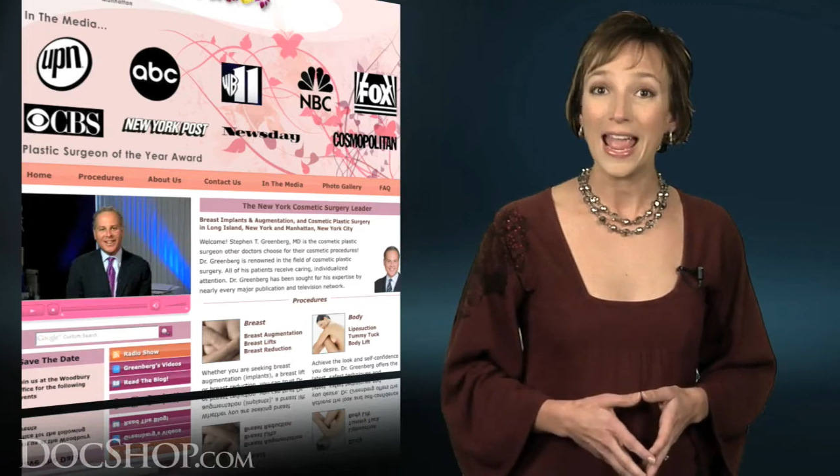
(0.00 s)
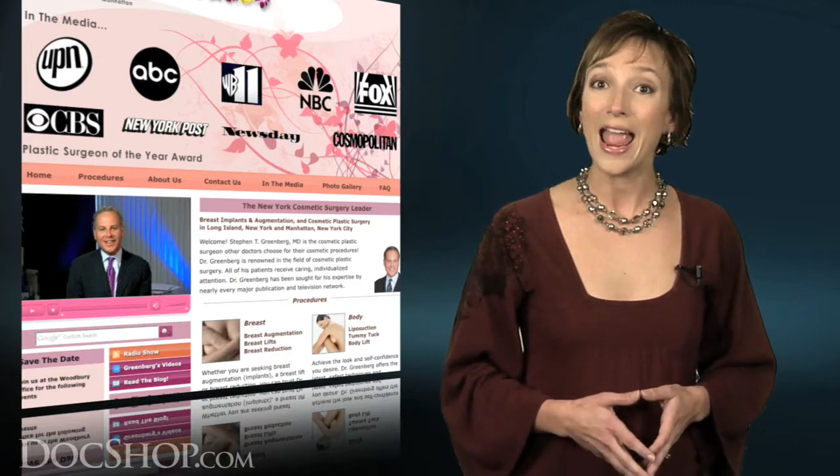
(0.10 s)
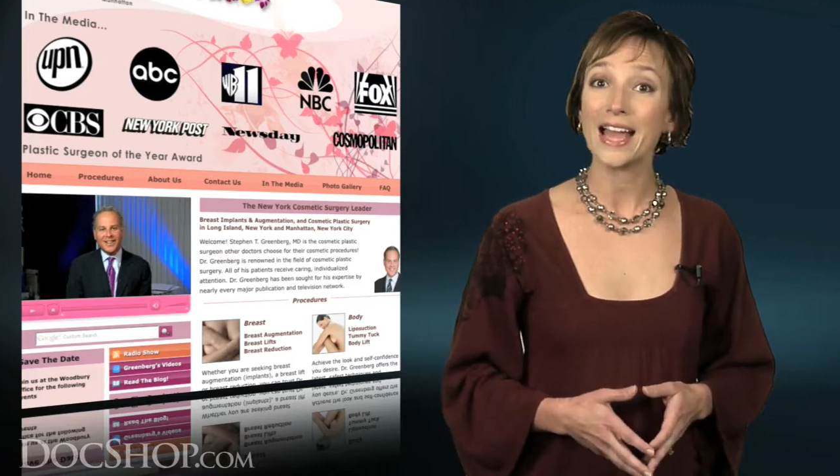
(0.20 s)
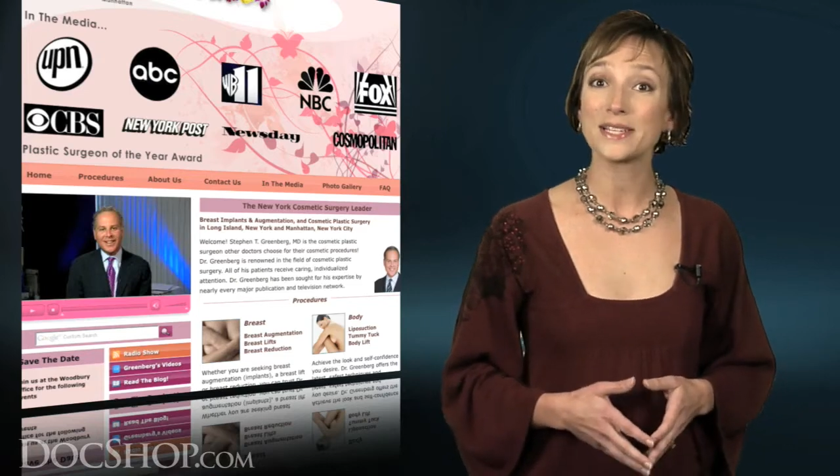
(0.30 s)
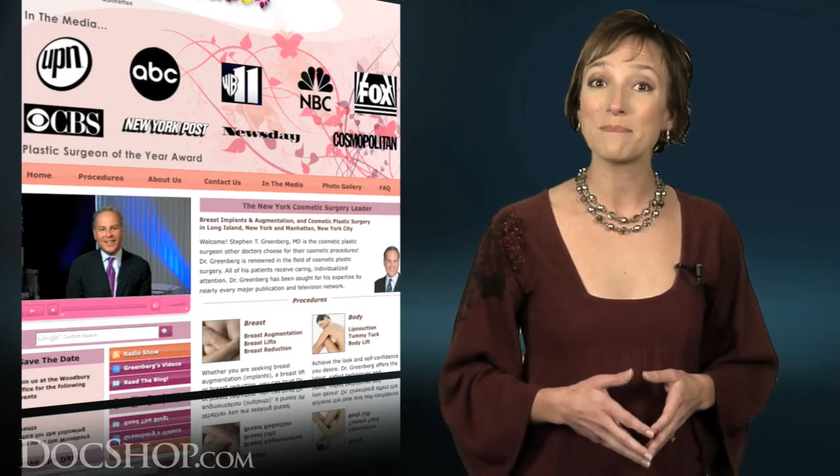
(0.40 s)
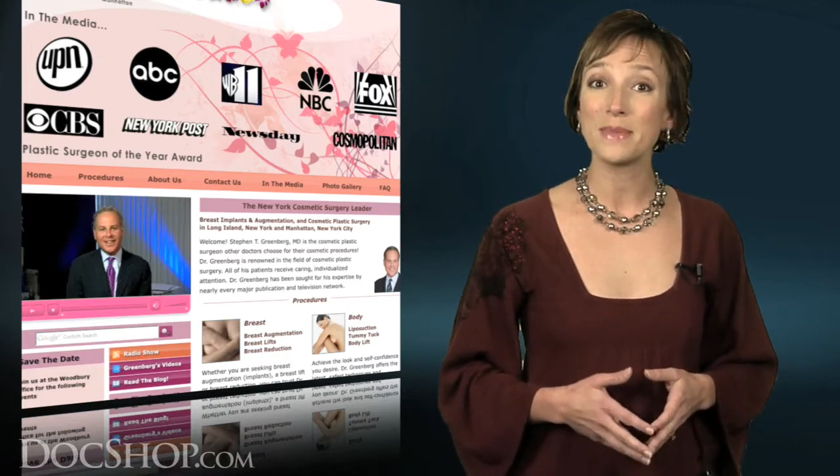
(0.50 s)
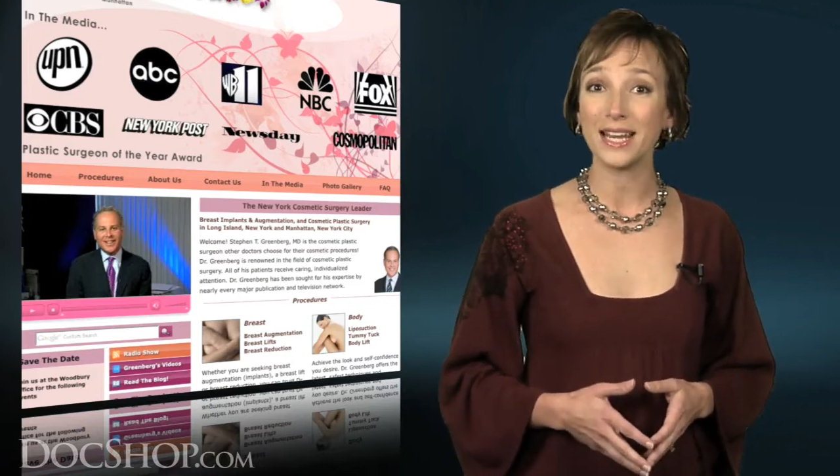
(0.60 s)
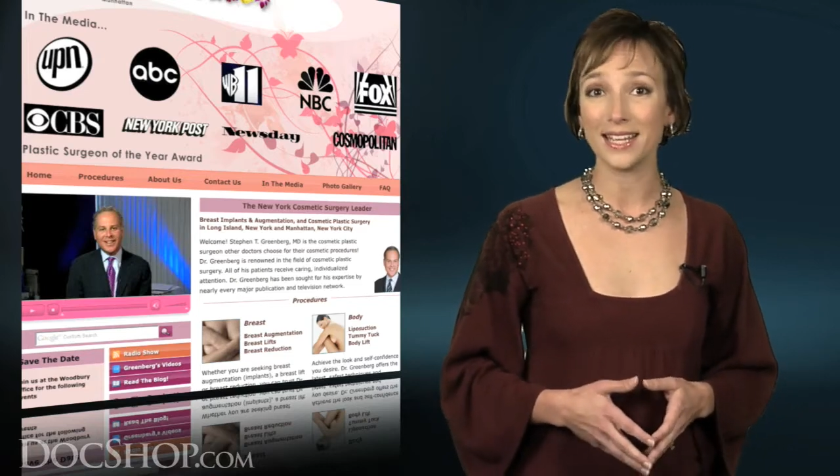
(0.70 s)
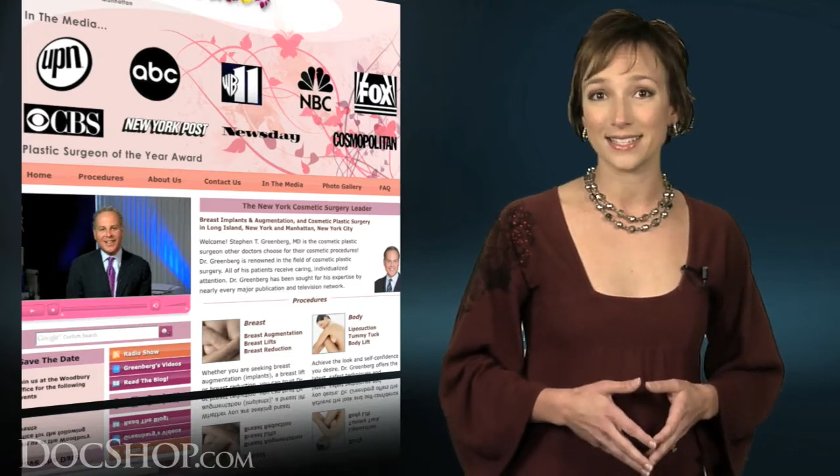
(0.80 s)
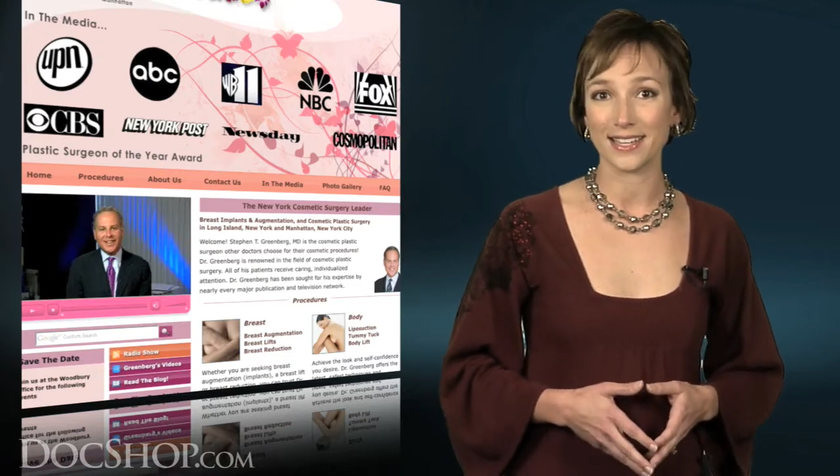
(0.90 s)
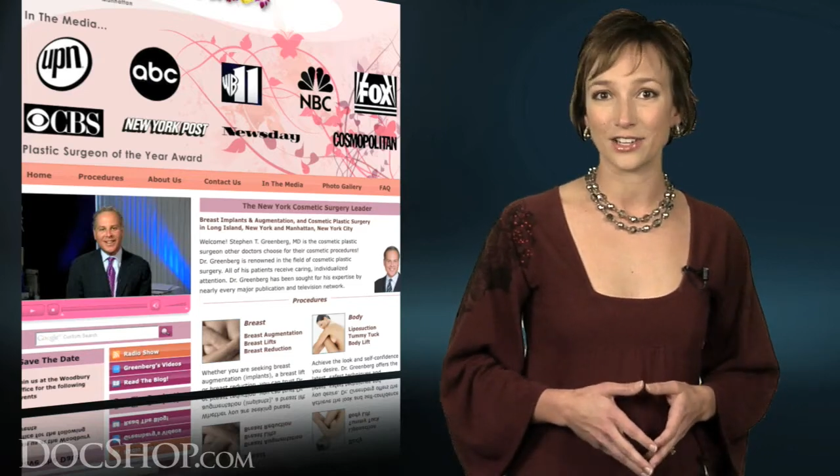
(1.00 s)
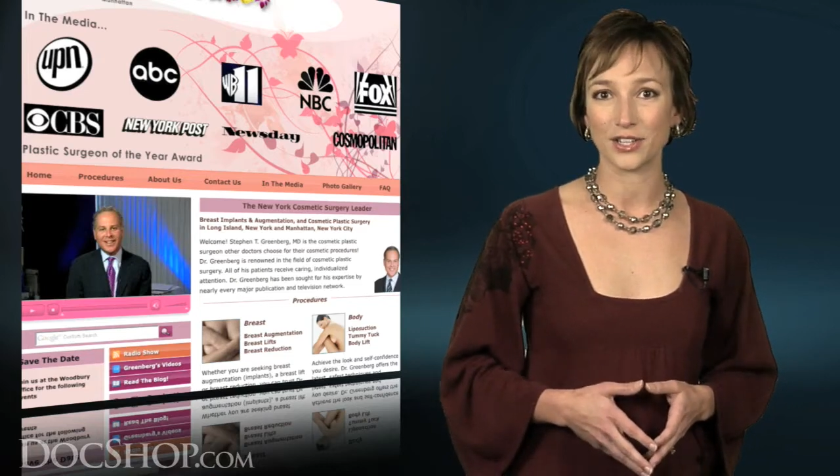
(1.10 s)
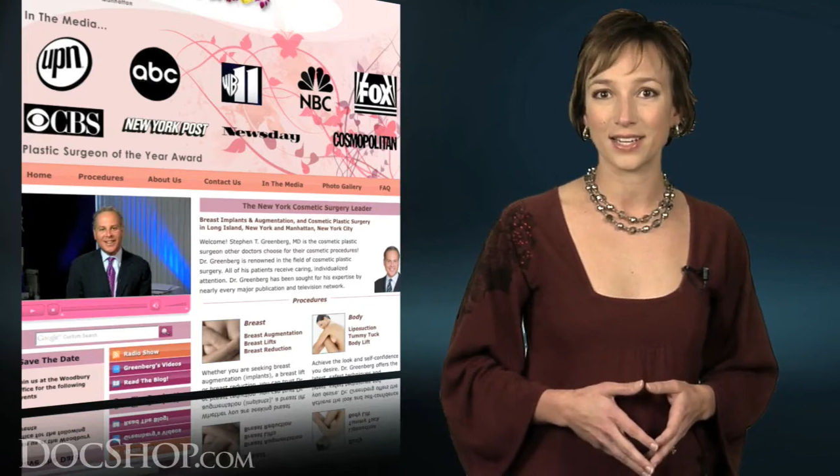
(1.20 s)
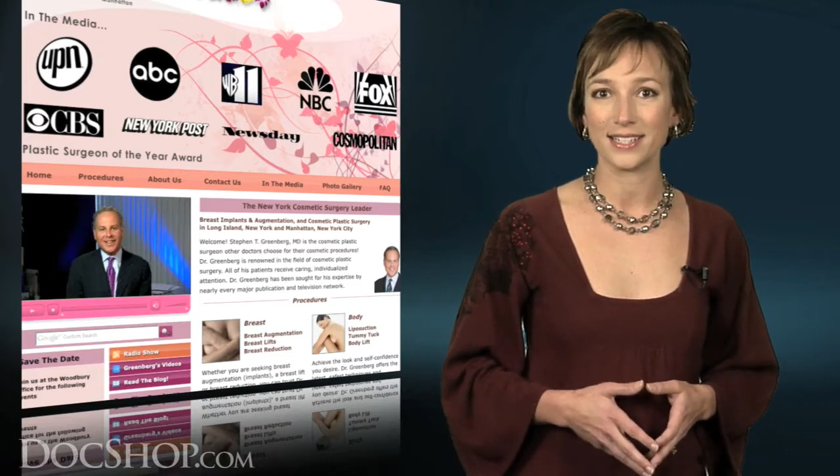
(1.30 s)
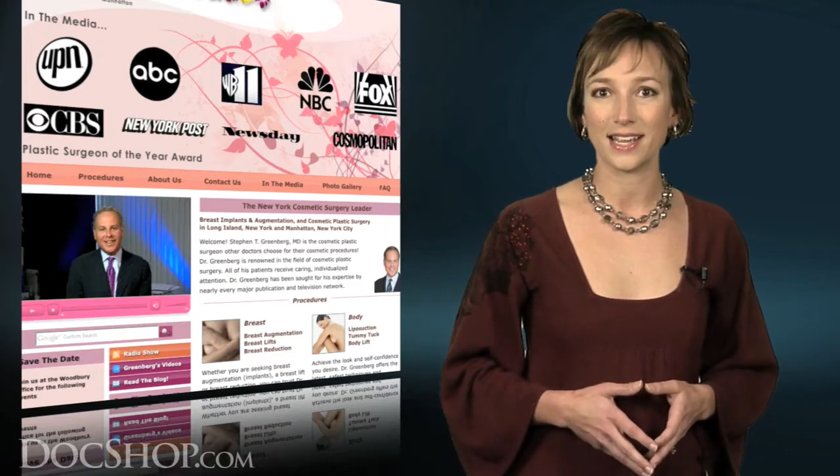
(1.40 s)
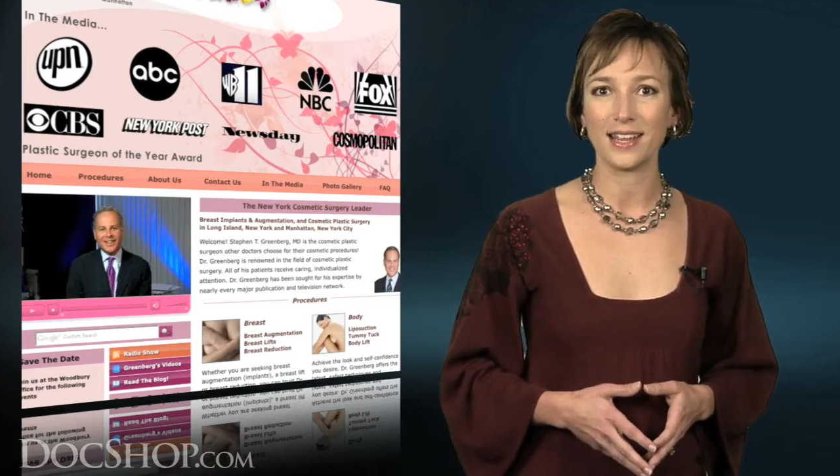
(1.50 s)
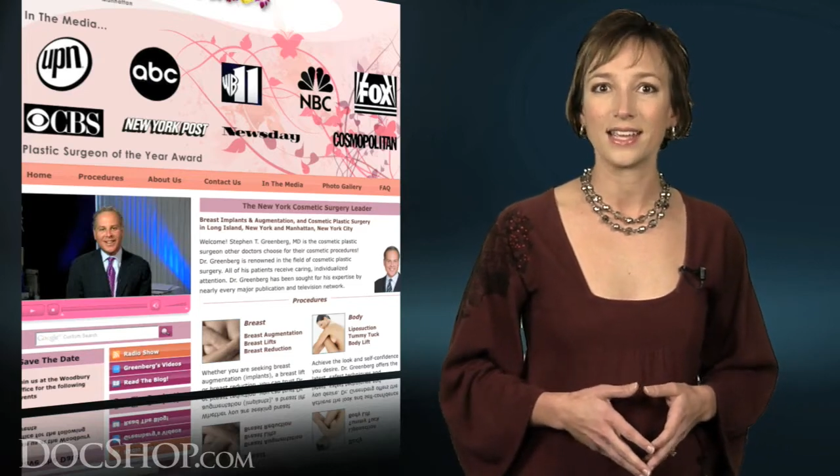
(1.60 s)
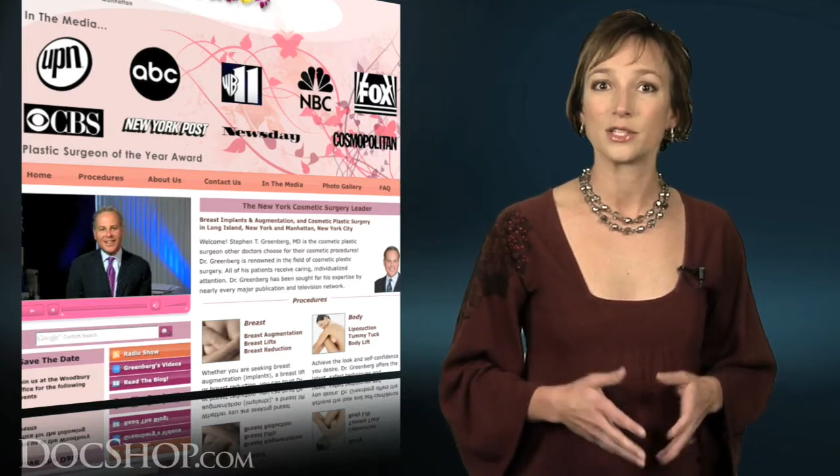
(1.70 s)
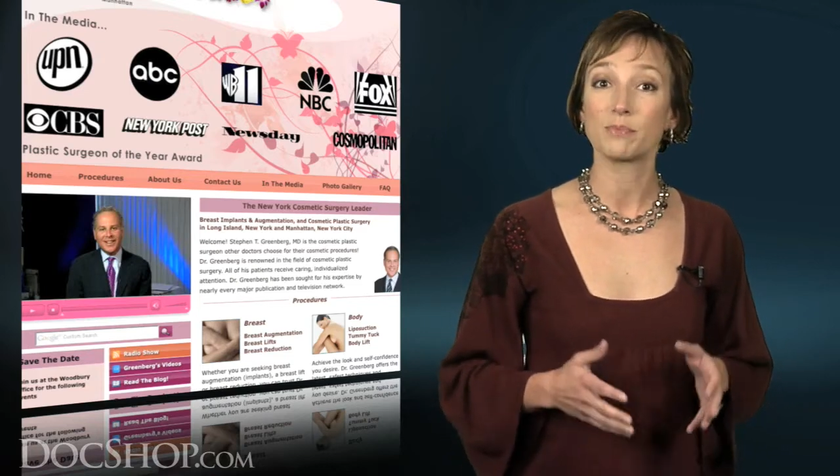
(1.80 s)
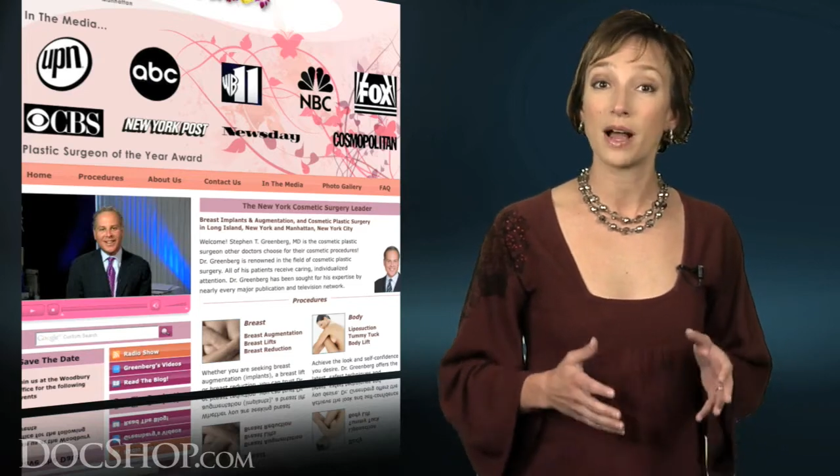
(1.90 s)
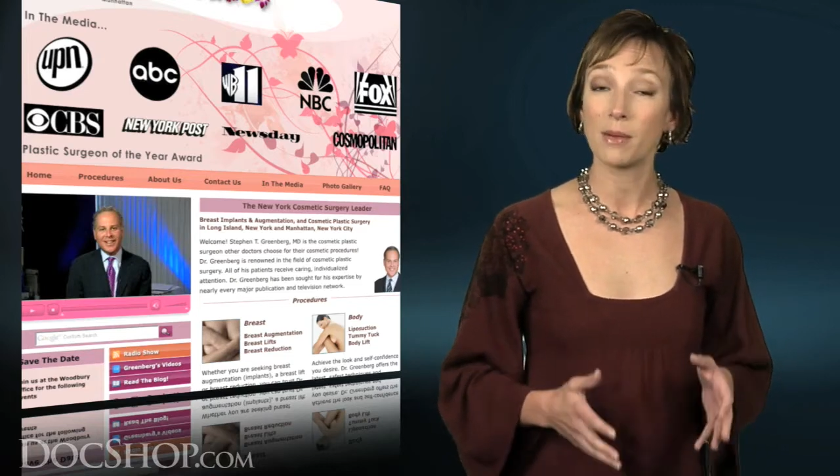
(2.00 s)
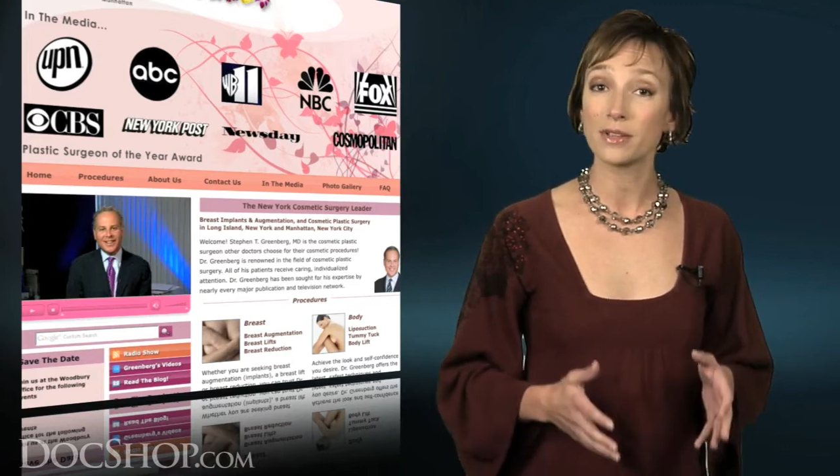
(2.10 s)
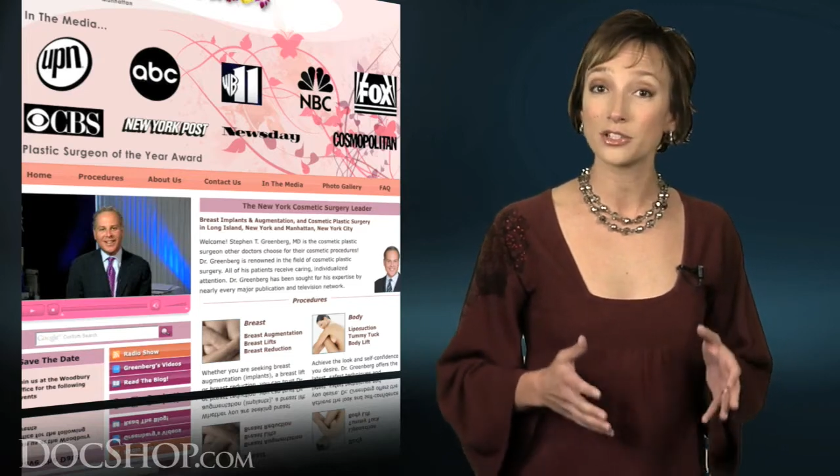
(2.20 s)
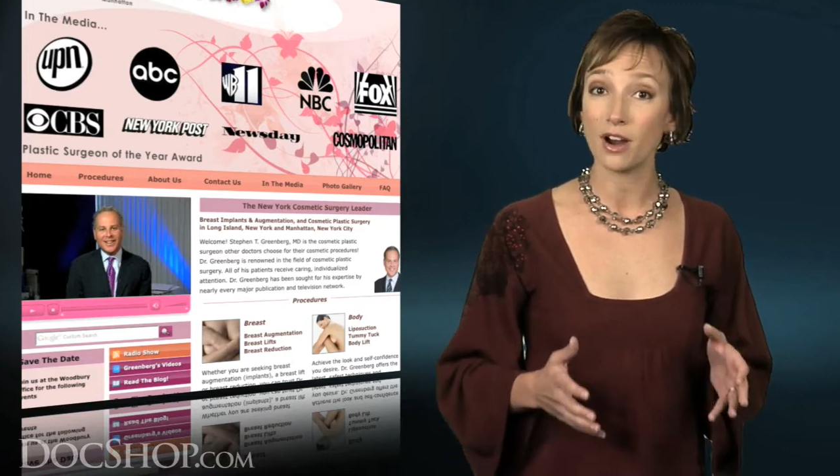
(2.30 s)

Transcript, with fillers: and a media section containing his published